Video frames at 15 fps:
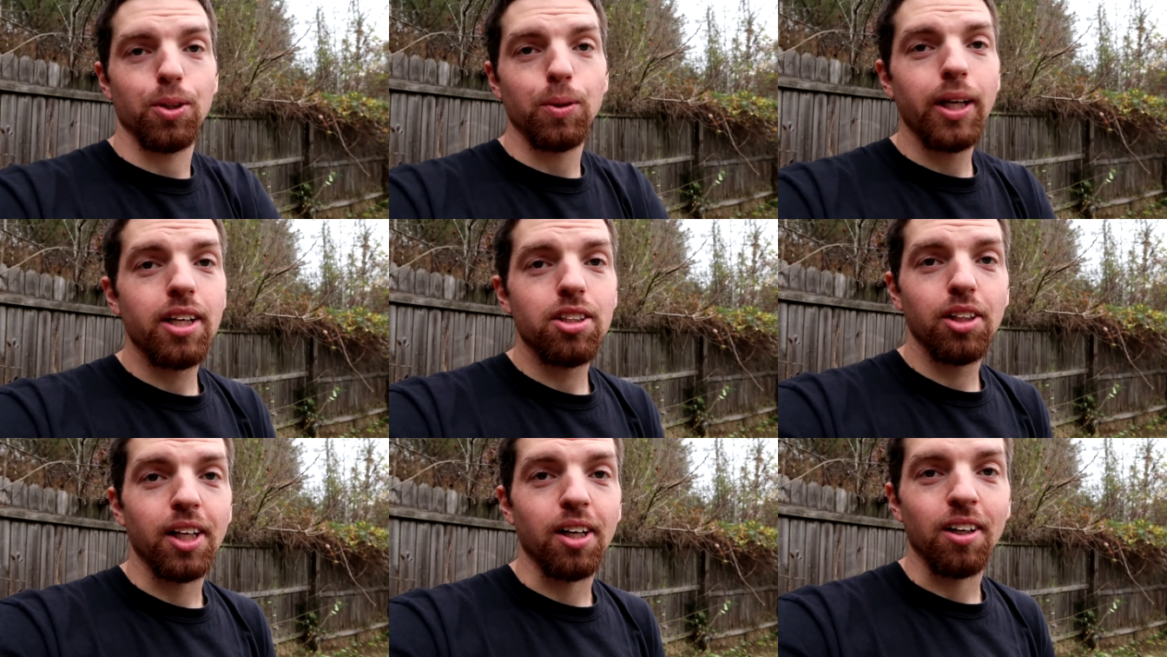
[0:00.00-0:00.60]
see you
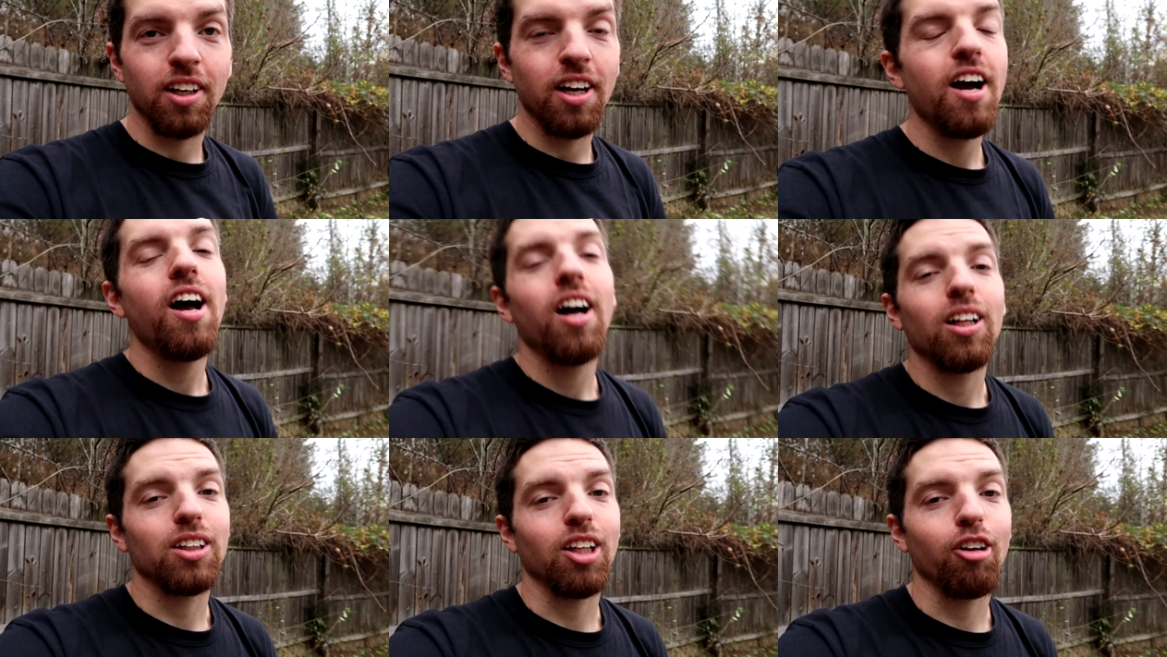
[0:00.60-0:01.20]
guys later.
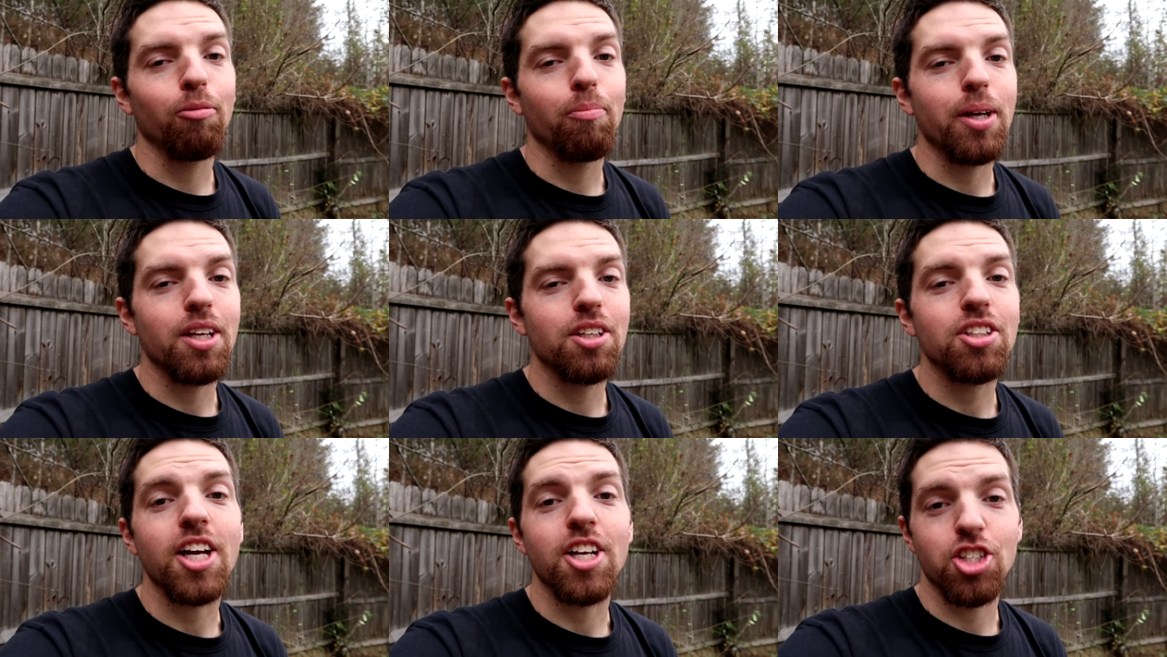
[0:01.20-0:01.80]
Love,
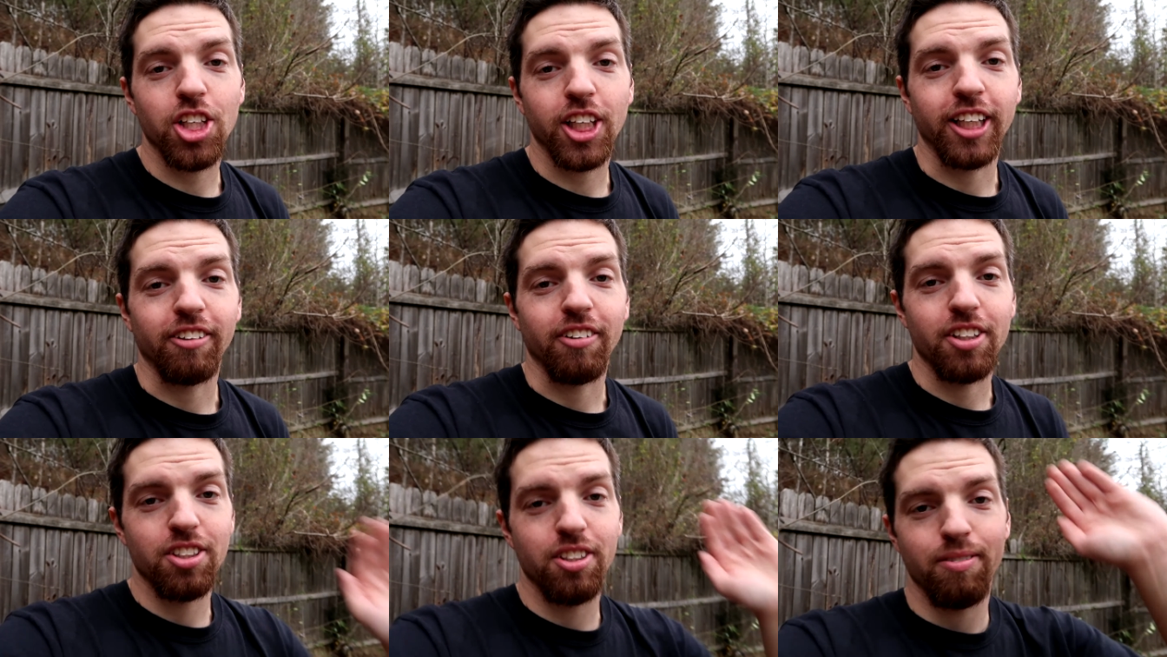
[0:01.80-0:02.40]
peace, and chicken
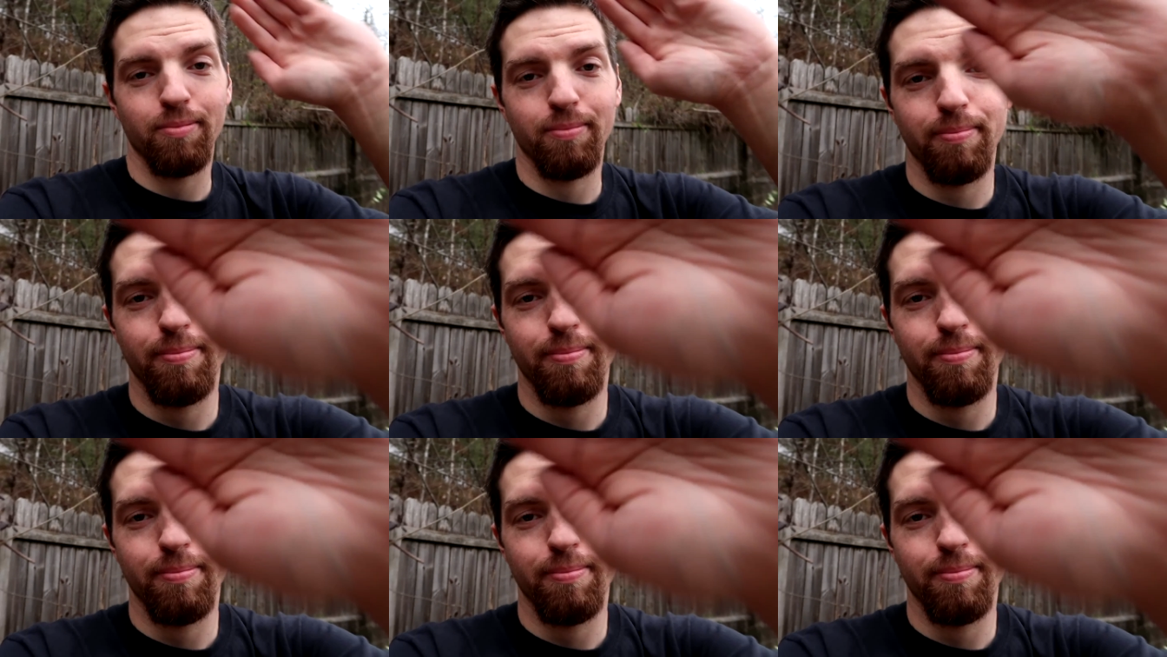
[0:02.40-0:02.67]
grease.